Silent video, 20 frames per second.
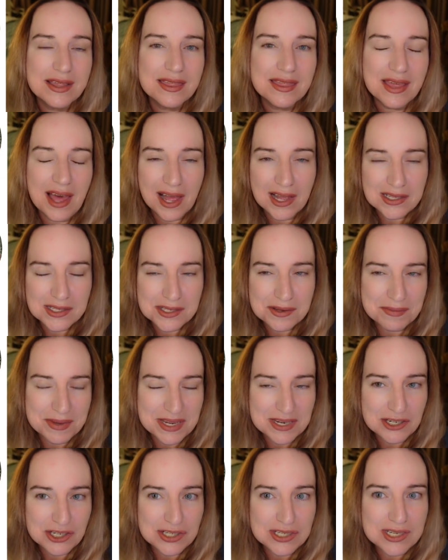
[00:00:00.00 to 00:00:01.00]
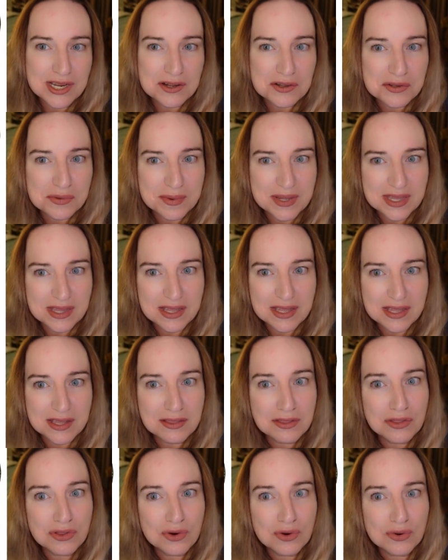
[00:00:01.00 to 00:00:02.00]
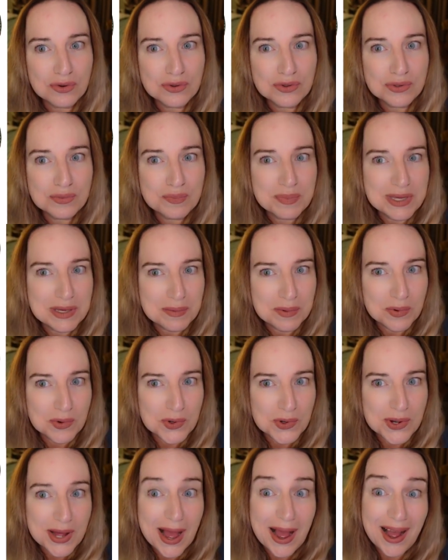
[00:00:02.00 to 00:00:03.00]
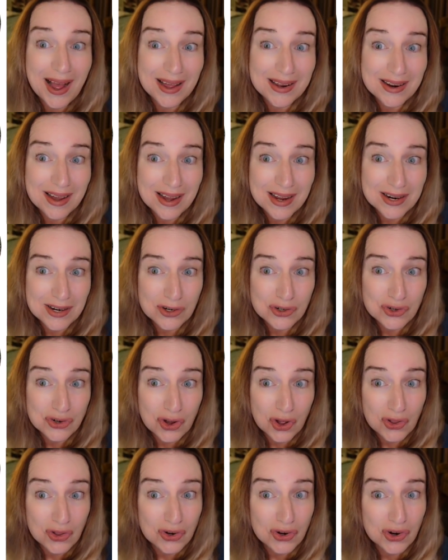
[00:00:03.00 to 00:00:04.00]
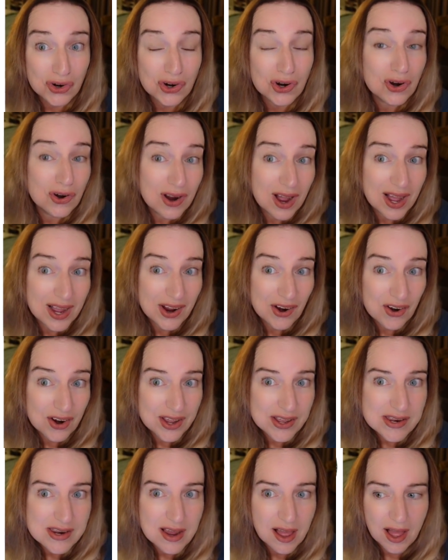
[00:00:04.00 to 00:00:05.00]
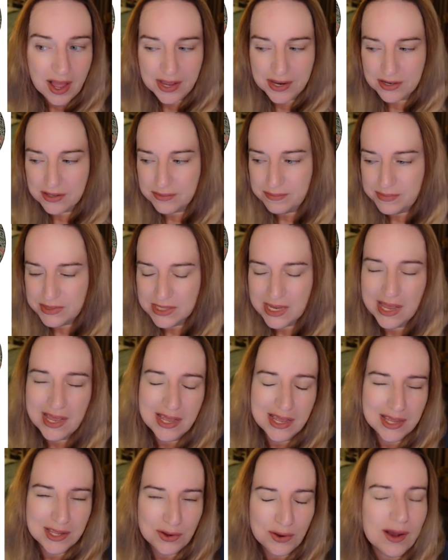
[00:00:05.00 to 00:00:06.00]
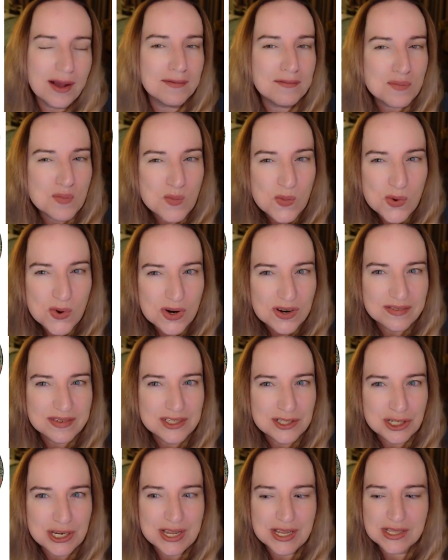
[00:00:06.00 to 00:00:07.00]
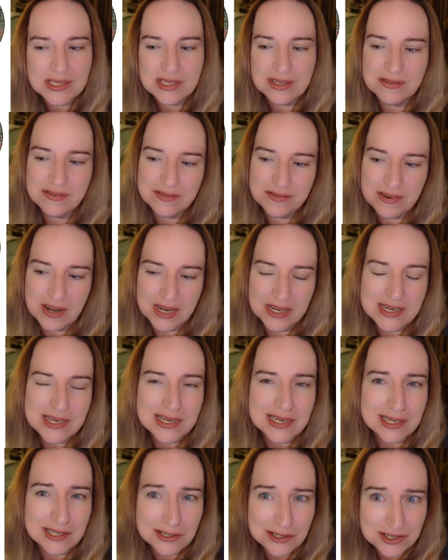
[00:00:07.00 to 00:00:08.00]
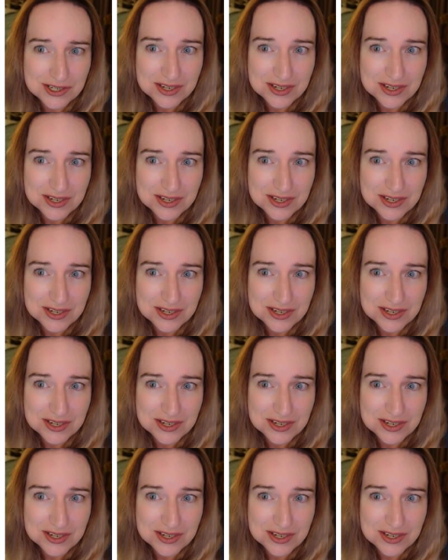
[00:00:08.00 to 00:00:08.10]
that to me just tells me that those people had higher dollar or higher end items, and you have more of a chance of finding